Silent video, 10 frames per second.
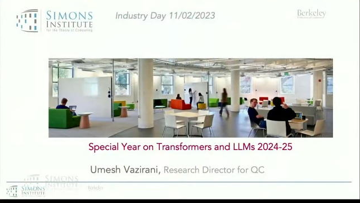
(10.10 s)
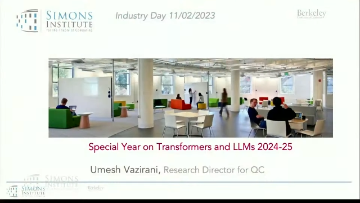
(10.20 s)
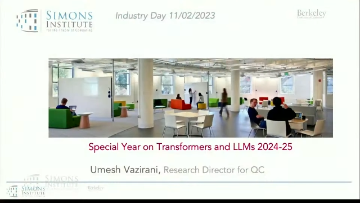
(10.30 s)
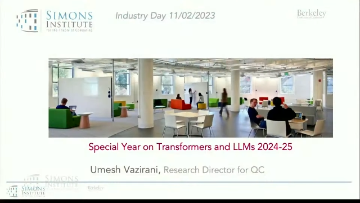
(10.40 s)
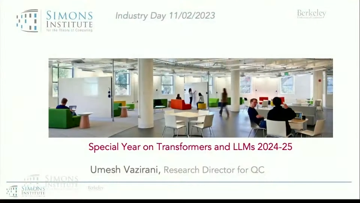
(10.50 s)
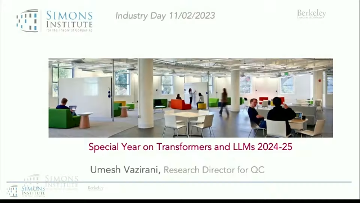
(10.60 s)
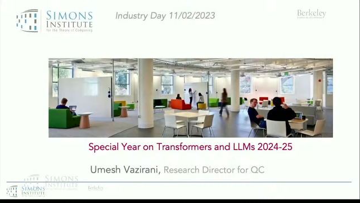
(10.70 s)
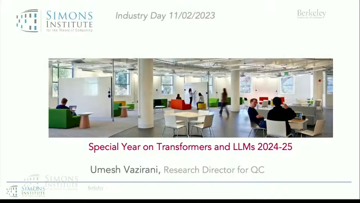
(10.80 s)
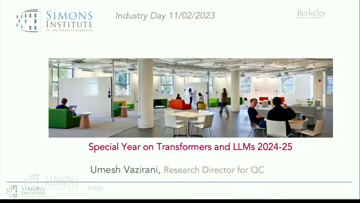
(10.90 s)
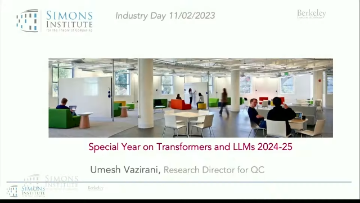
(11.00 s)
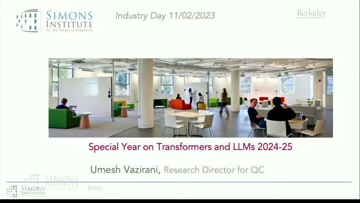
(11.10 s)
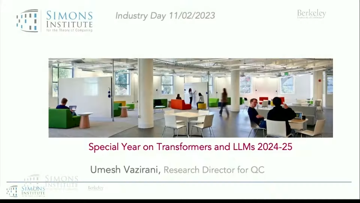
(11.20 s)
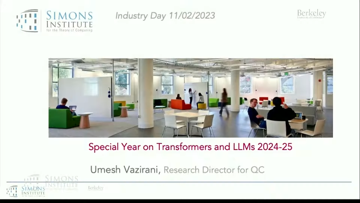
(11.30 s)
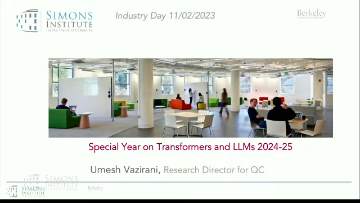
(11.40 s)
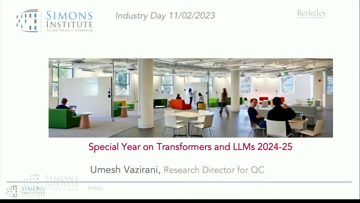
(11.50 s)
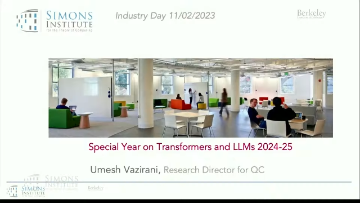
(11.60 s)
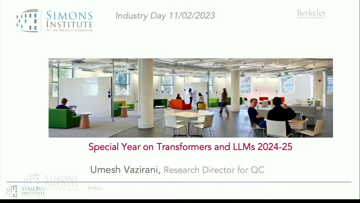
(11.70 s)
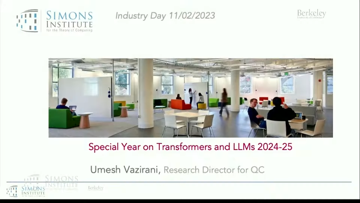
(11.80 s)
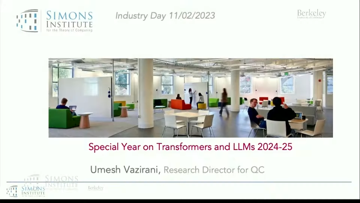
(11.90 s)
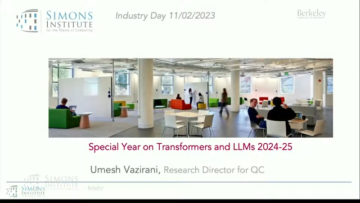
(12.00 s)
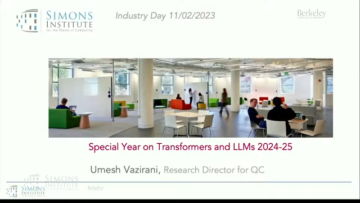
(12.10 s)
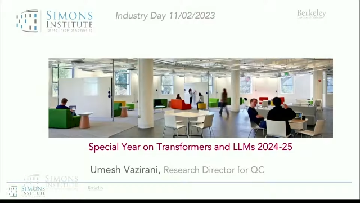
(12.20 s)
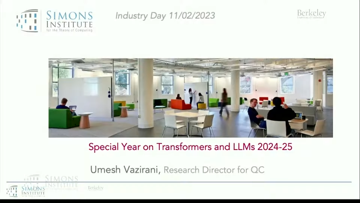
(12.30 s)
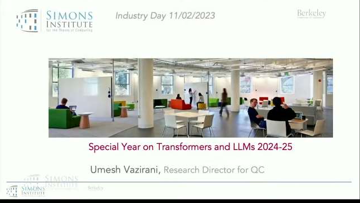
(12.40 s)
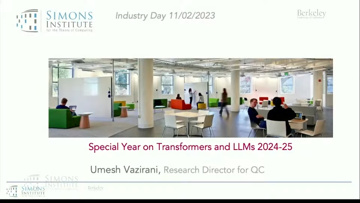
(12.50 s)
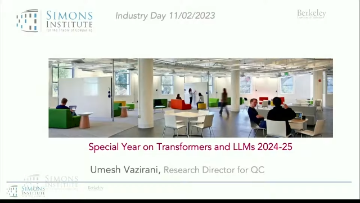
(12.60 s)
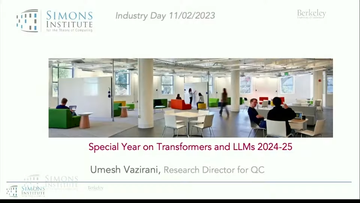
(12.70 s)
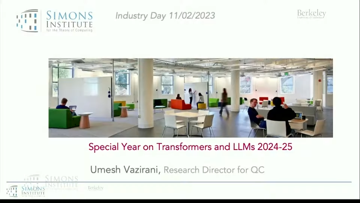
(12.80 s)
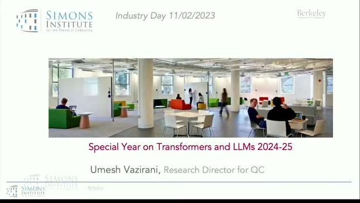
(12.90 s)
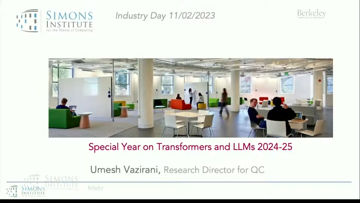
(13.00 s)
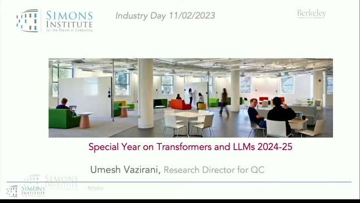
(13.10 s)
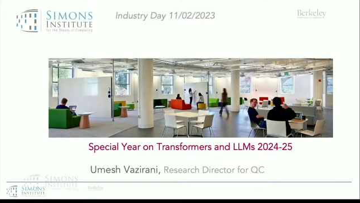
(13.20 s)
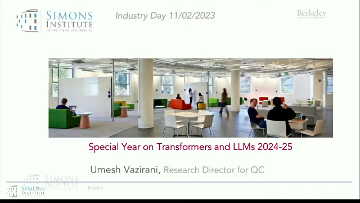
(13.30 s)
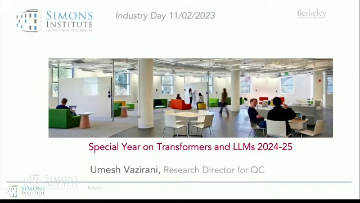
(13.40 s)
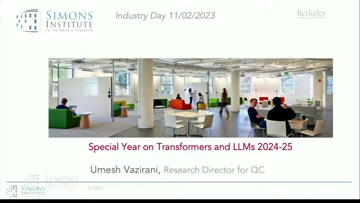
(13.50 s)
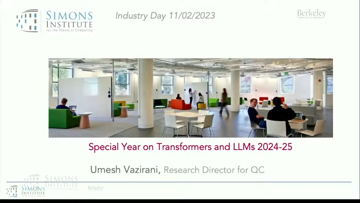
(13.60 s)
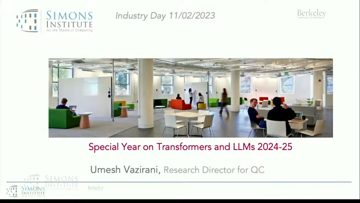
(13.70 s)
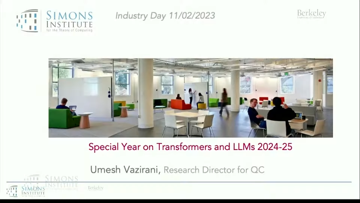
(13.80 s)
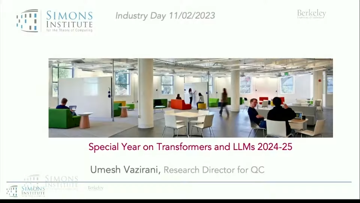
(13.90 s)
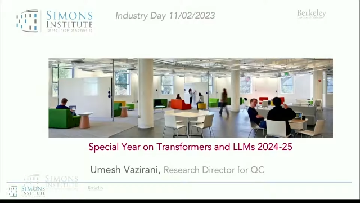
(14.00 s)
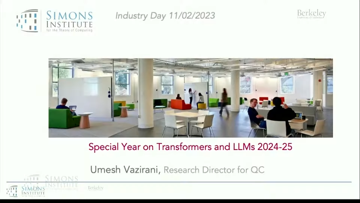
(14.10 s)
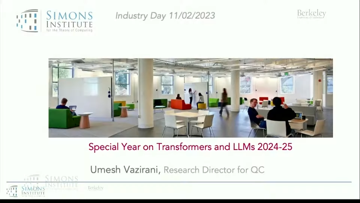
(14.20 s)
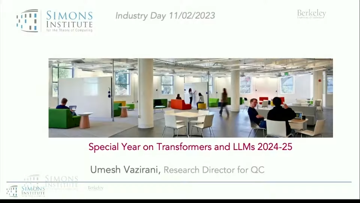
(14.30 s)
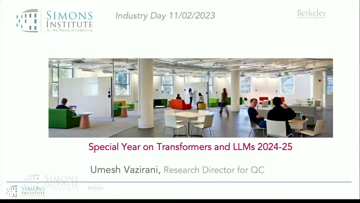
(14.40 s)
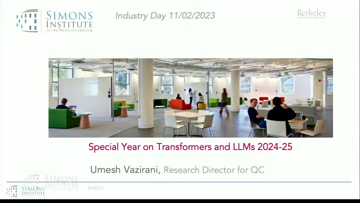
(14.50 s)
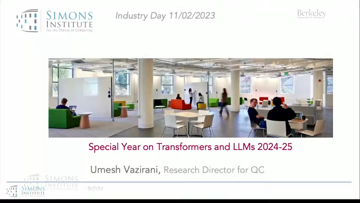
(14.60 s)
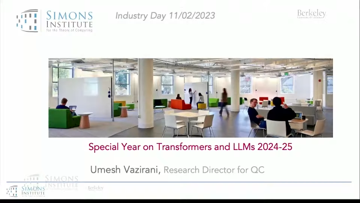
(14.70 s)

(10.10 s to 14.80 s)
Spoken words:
Nobody's mouth can be seen.